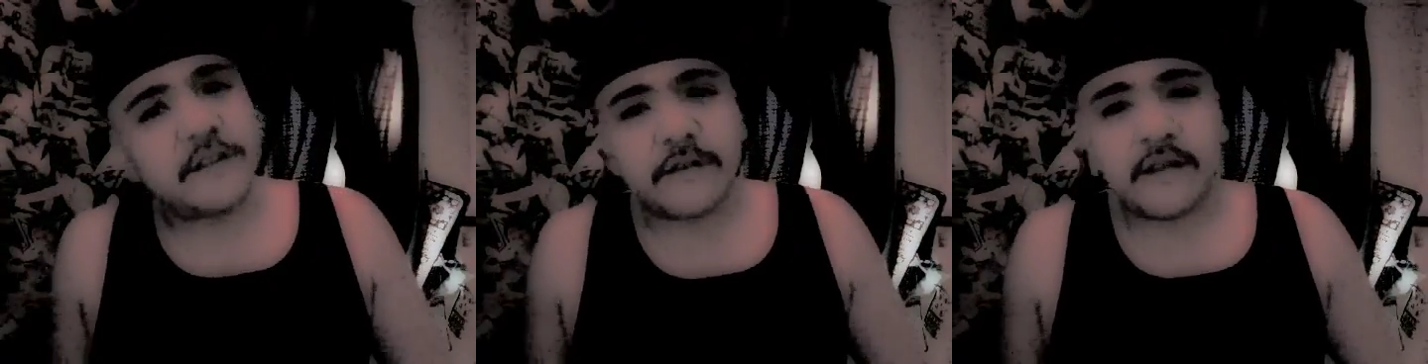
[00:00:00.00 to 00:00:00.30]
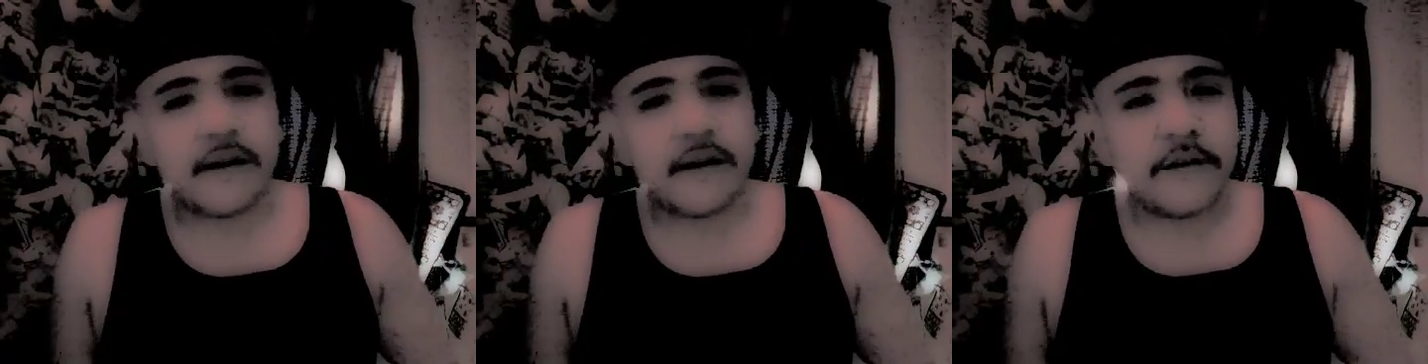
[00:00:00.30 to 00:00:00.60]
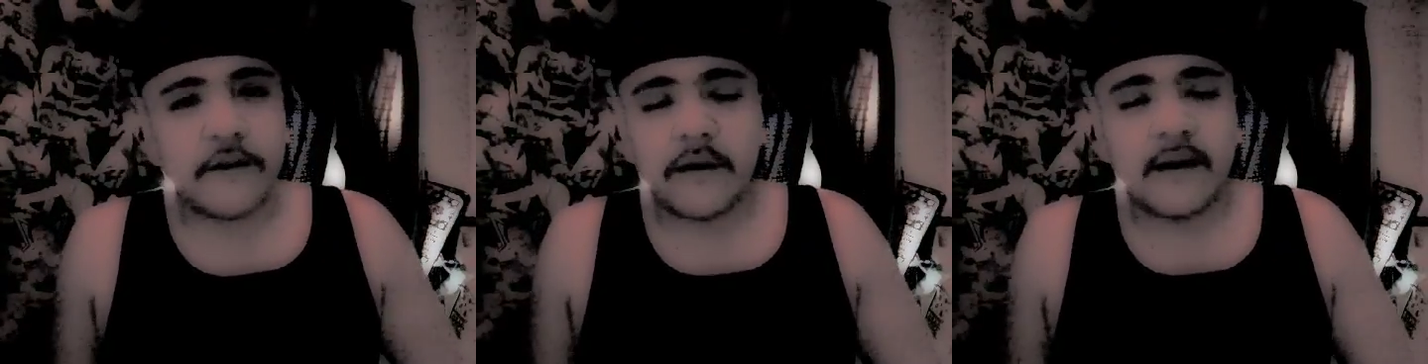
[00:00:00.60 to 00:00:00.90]
you that. You
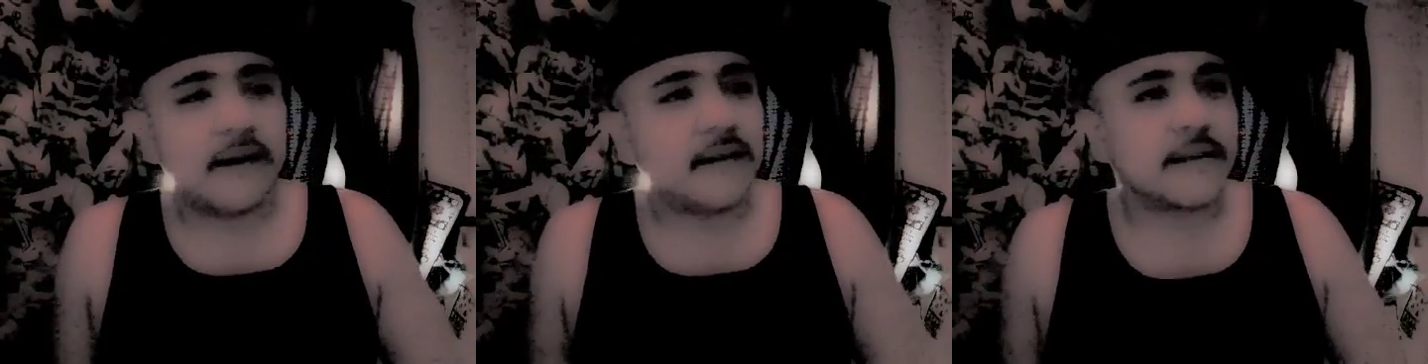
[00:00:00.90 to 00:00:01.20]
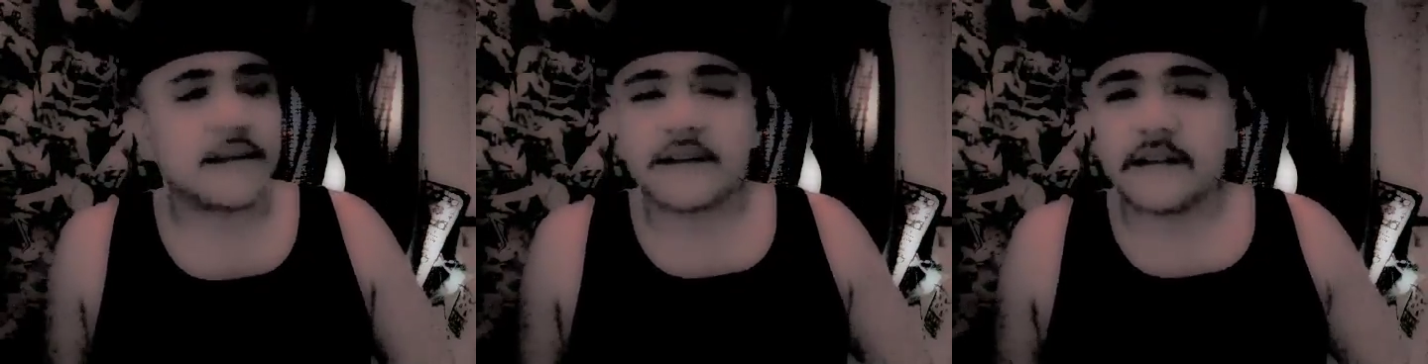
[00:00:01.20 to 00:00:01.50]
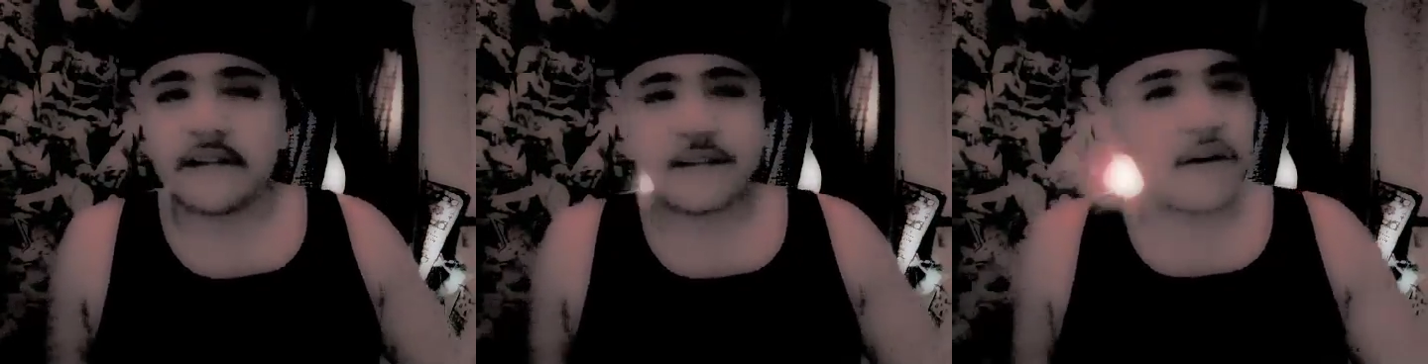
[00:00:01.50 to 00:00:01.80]
know, he's
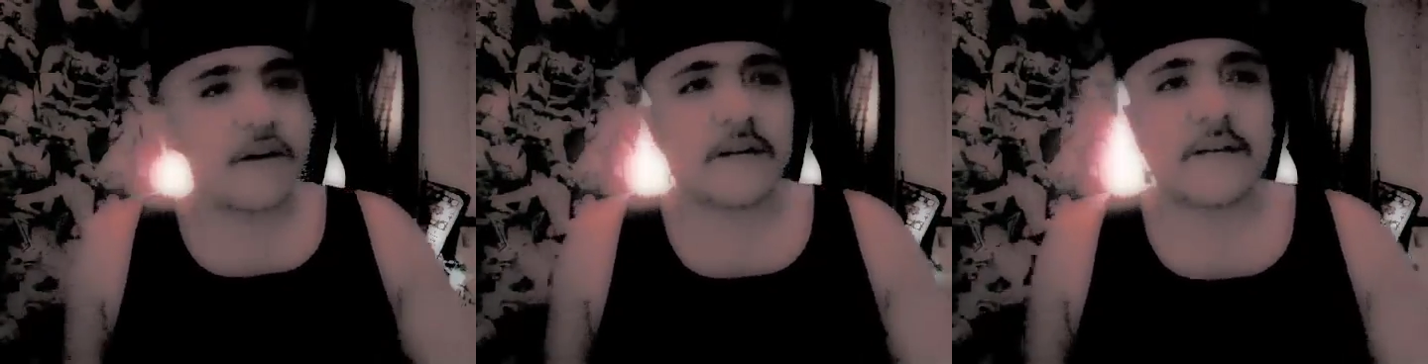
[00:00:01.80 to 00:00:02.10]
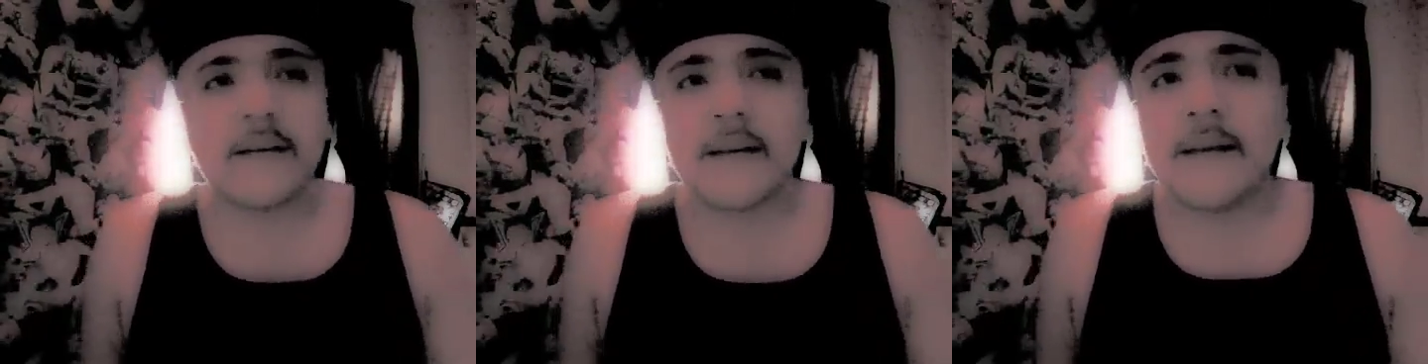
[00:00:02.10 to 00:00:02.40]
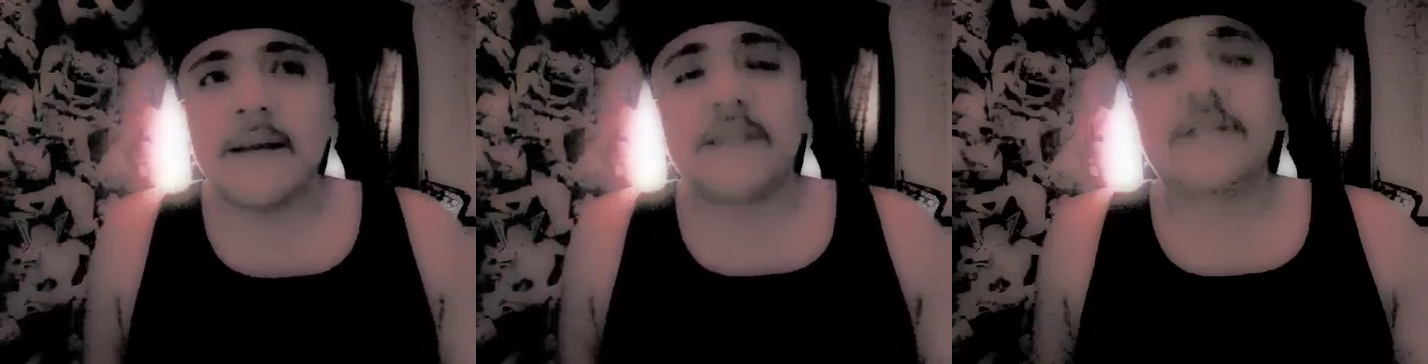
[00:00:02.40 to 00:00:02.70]
gonna
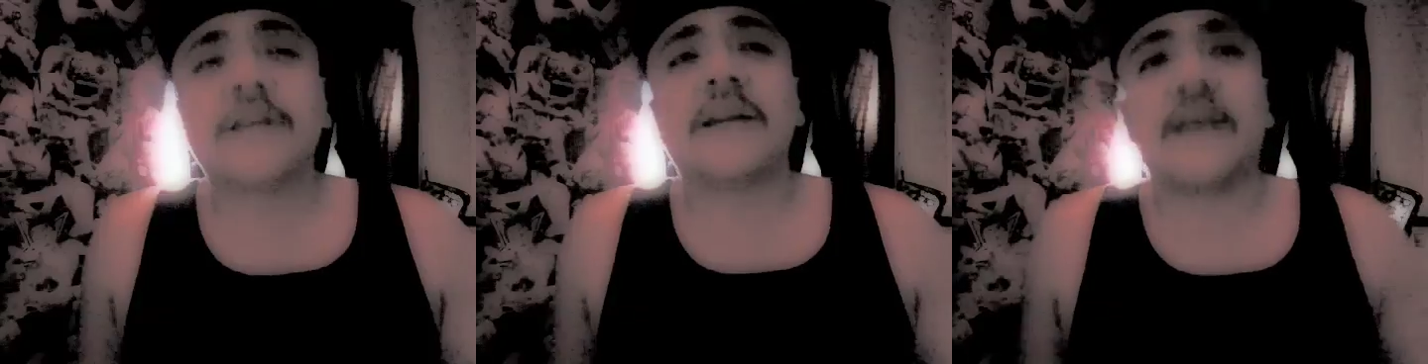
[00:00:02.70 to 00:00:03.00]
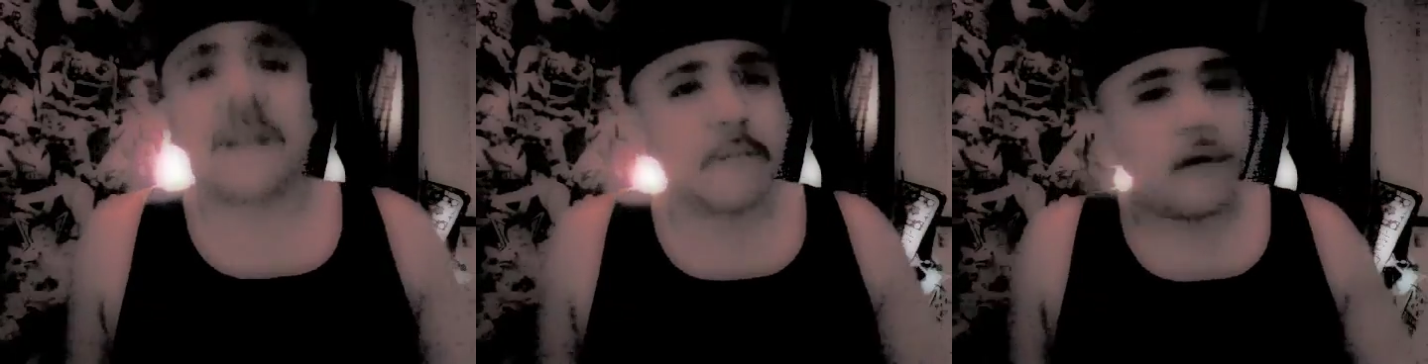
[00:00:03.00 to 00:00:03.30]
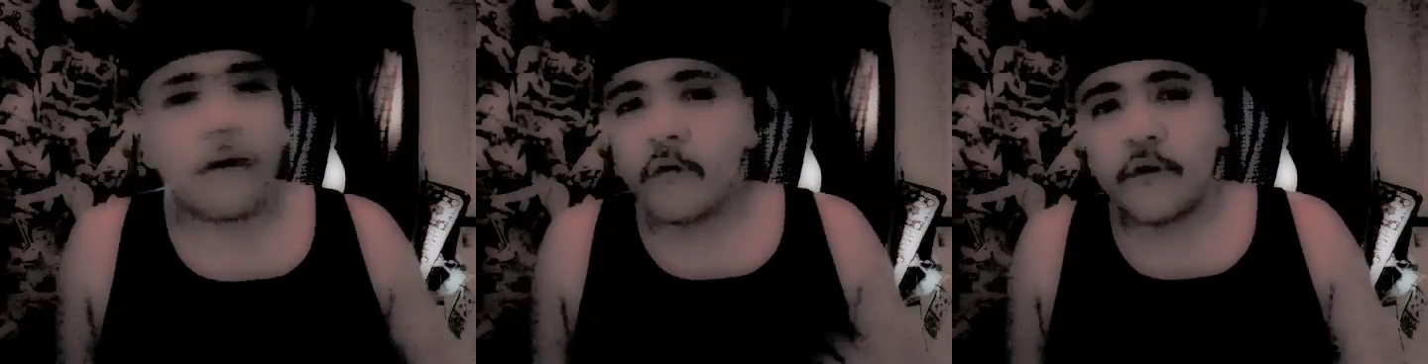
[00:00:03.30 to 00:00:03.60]
hit him
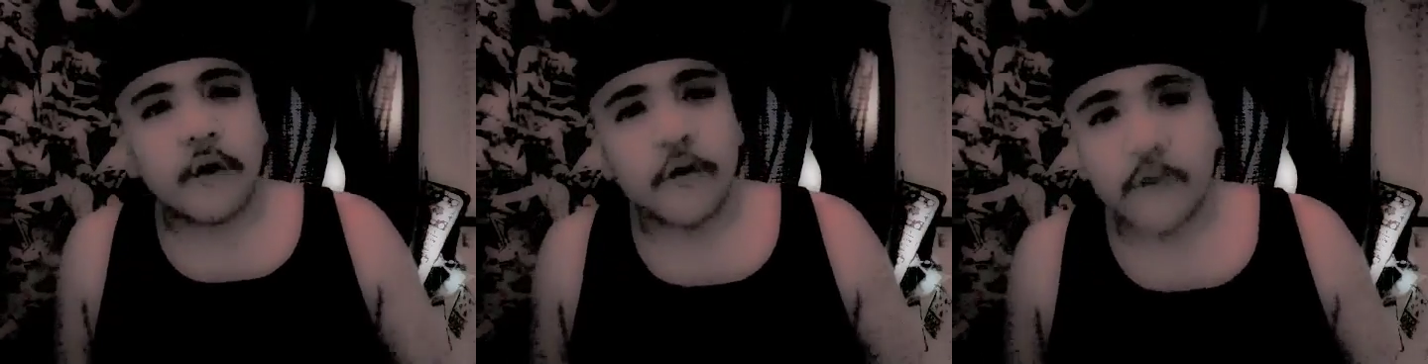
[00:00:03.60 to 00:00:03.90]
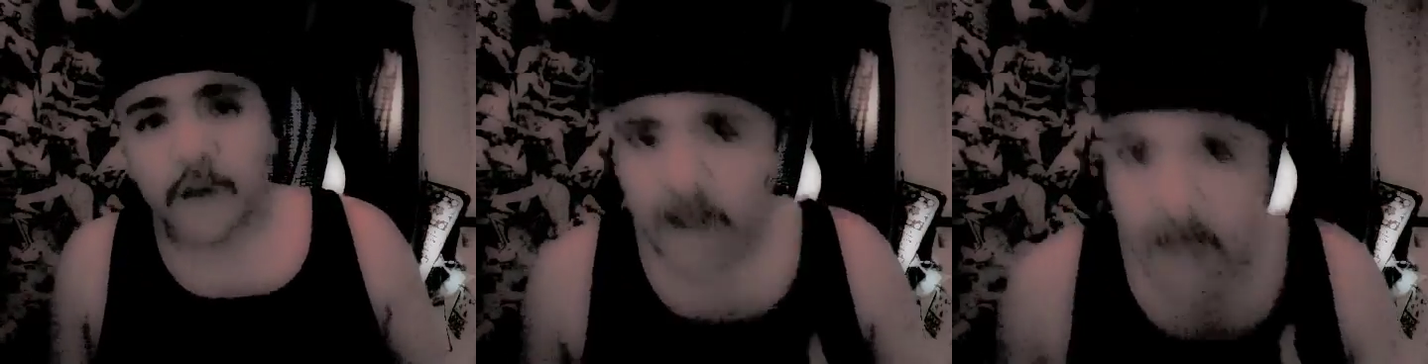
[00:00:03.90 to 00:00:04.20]
over and over again.